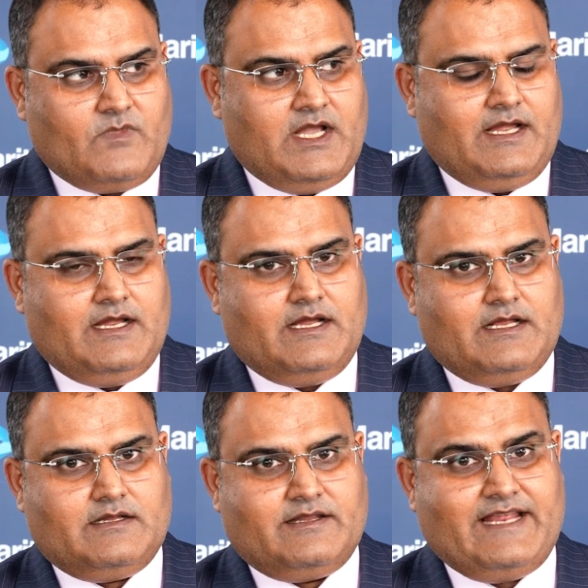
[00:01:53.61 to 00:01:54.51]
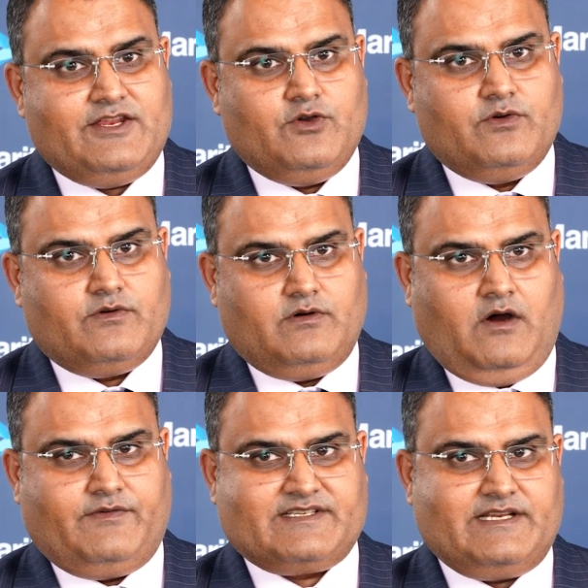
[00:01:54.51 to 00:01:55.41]
Then you
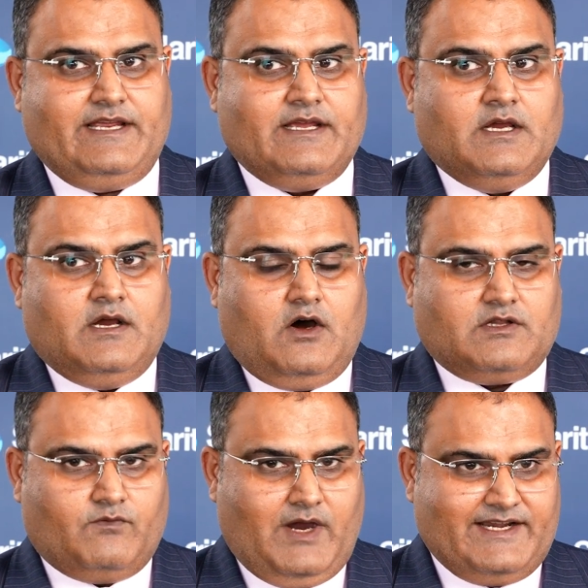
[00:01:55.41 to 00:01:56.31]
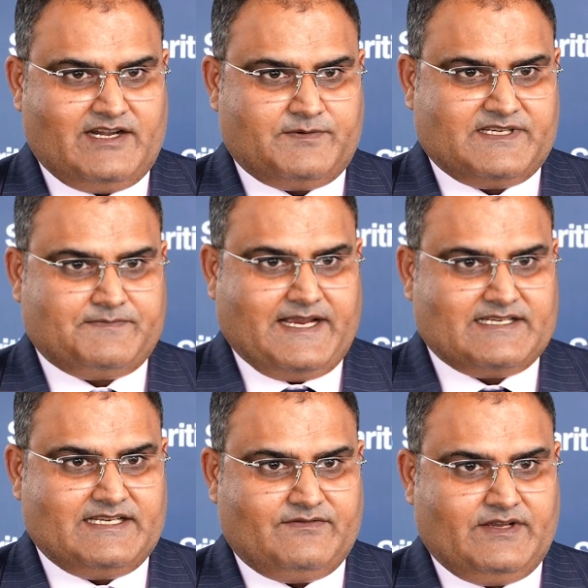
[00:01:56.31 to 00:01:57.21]
obviously, on the wider
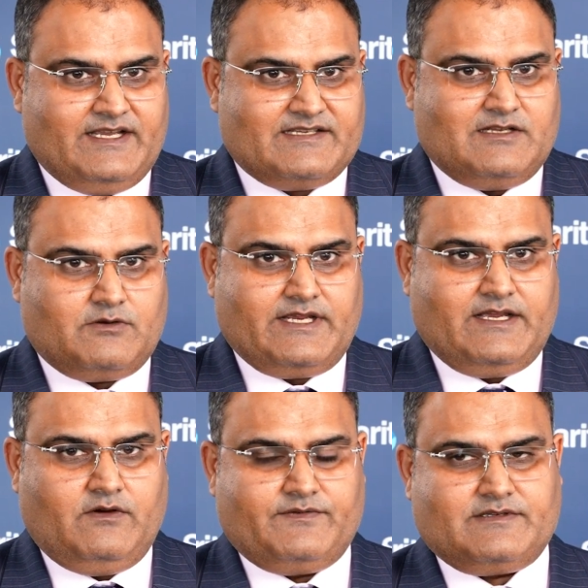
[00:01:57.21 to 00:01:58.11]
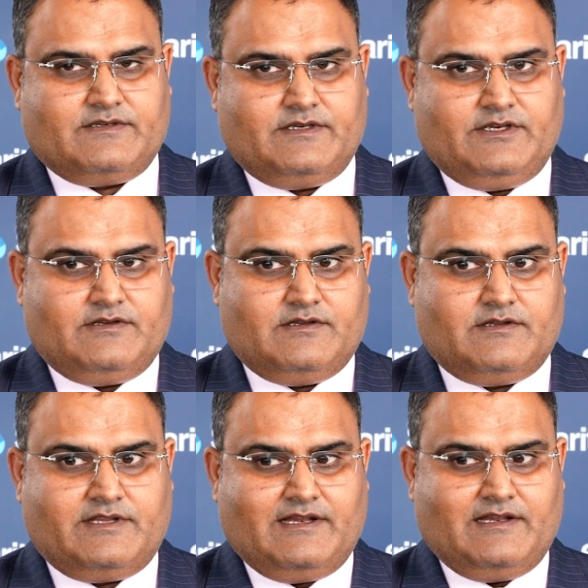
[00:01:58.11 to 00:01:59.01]
perspective, is looking obviously
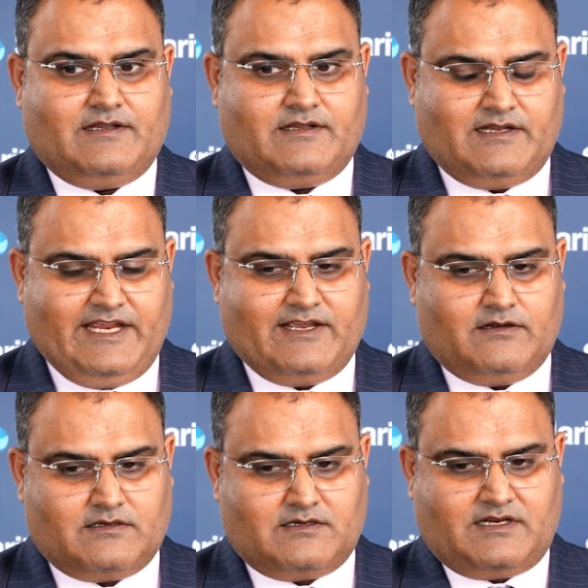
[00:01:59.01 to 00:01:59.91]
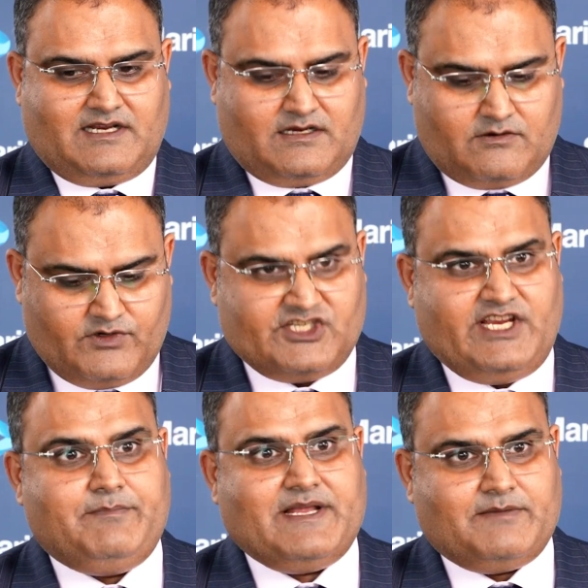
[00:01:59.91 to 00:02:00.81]
the legal
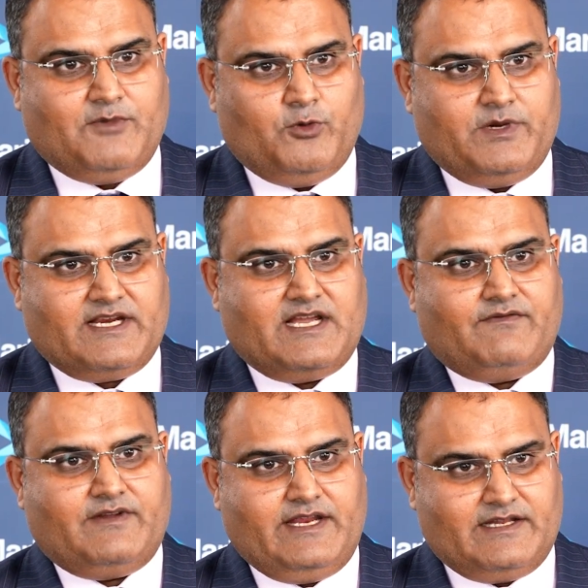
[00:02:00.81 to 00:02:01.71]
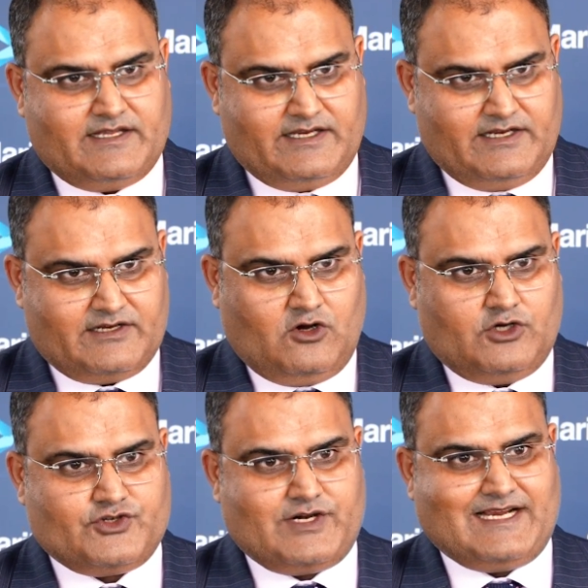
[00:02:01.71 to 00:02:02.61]
regime at the moment, governing the
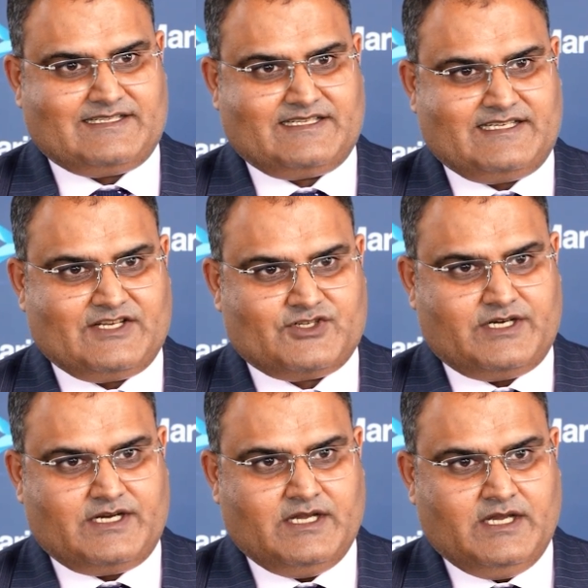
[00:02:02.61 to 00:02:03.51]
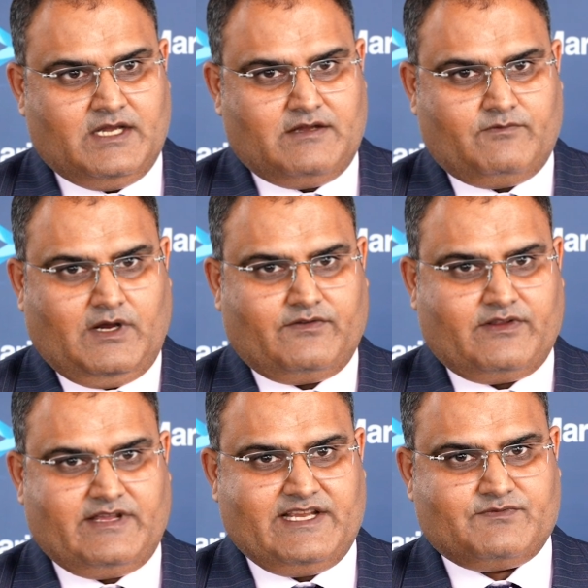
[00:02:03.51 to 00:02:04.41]
contracts, etc. One of
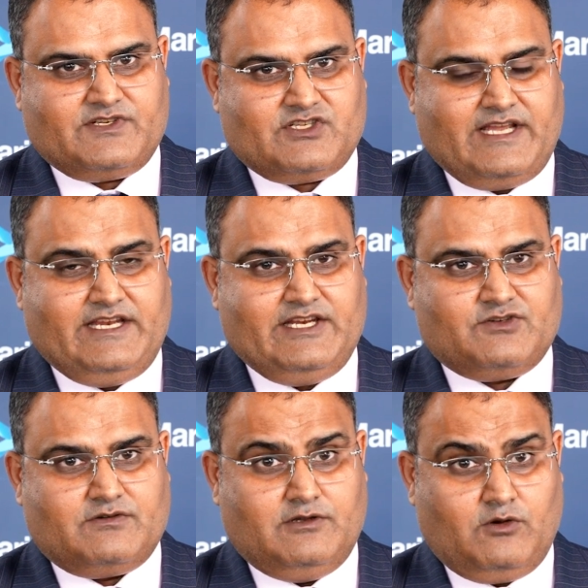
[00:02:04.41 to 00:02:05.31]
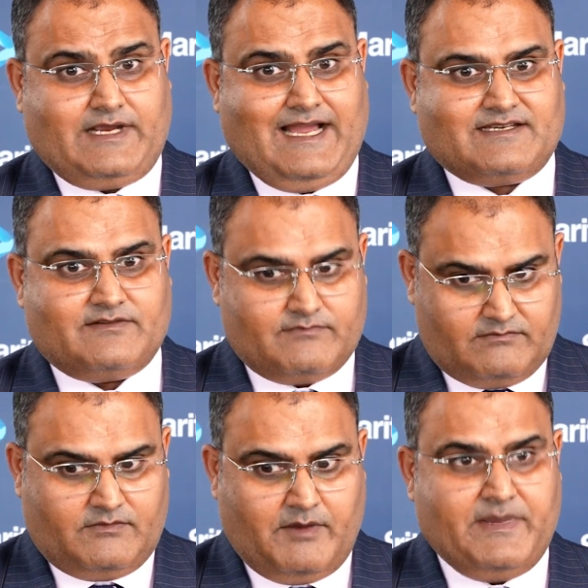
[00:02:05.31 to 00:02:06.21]
the things which they need to look at
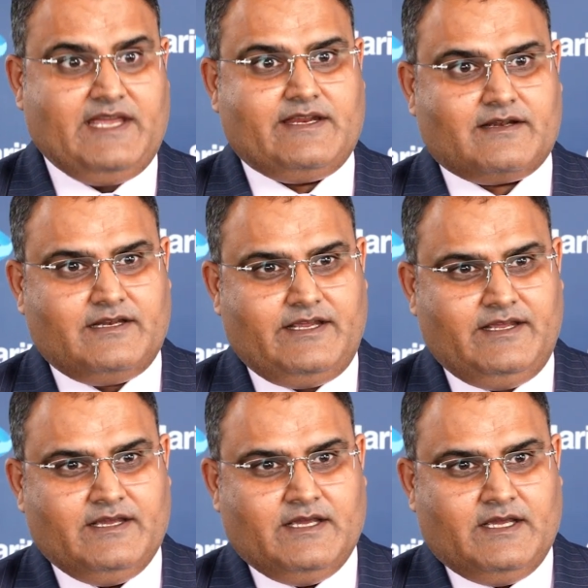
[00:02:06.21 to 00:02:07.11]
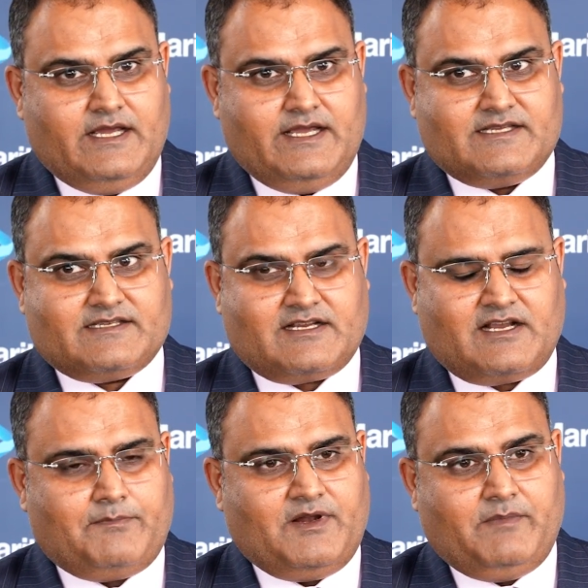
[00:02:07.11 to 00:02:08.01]
immediately is a
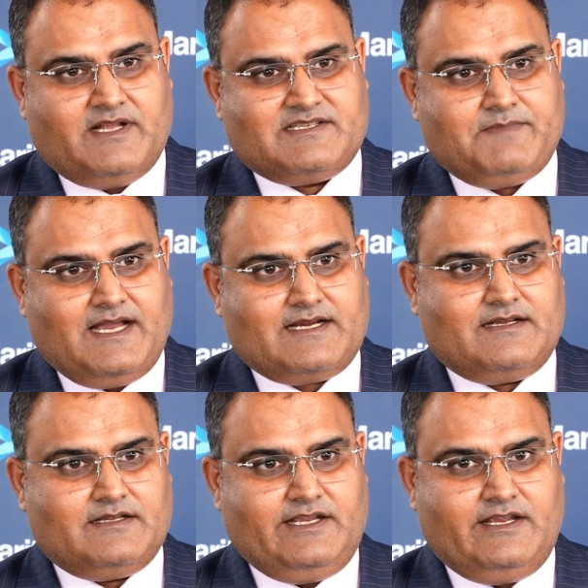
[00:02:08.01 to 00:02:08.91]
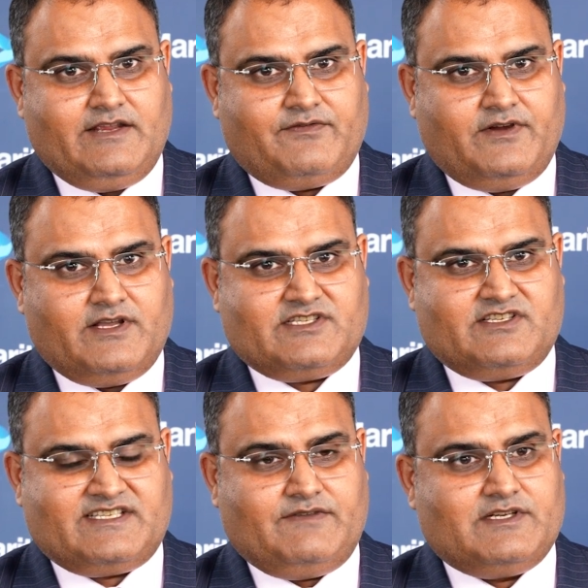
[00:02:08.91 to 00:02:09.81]
couple of months back, the
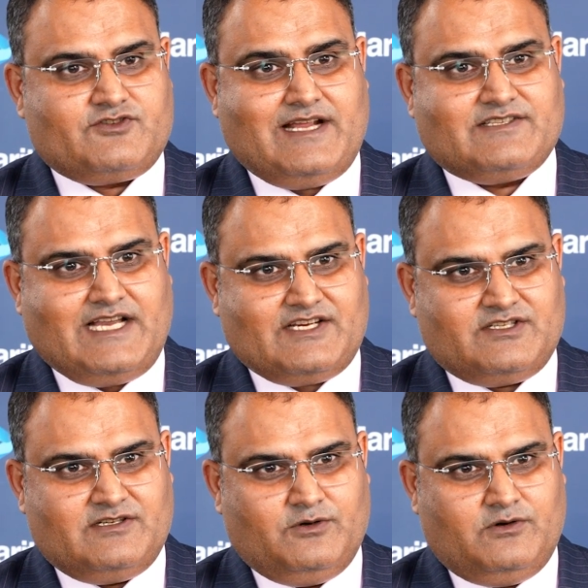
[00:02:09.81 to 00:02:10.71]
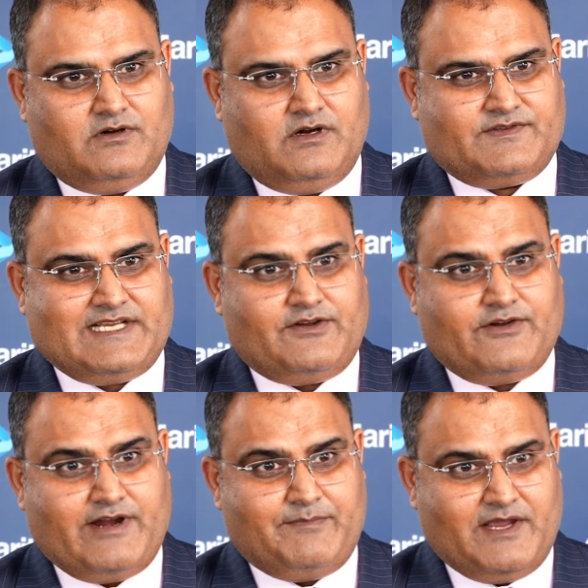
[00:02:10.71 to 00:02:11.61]
first civil transaction law of Saudi
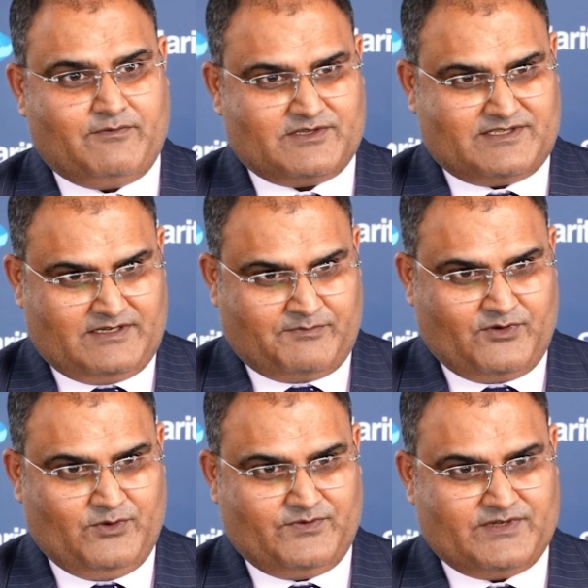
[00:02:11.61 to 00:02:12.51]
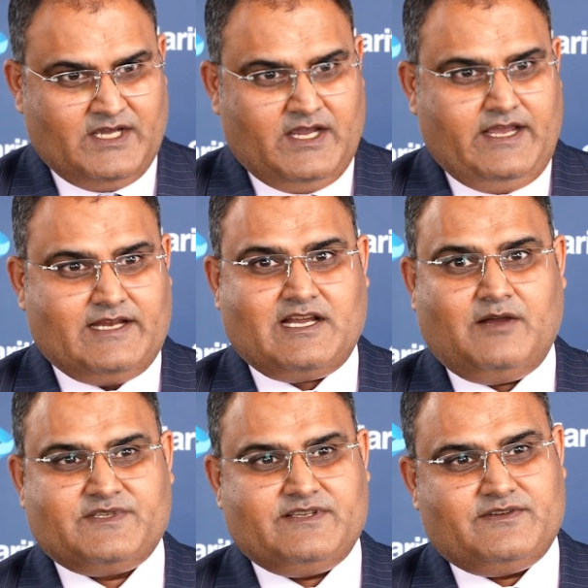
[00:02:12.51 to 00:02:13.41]
Arabia was approved. It
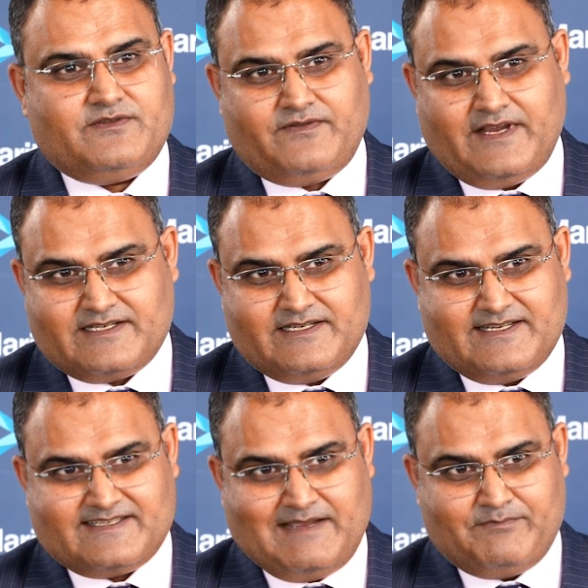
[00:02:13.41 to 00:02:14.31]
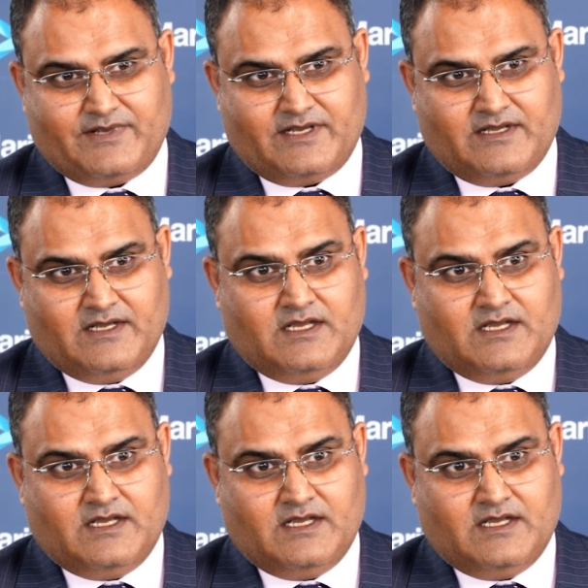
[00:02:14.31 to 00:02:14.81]
comes into effect in December.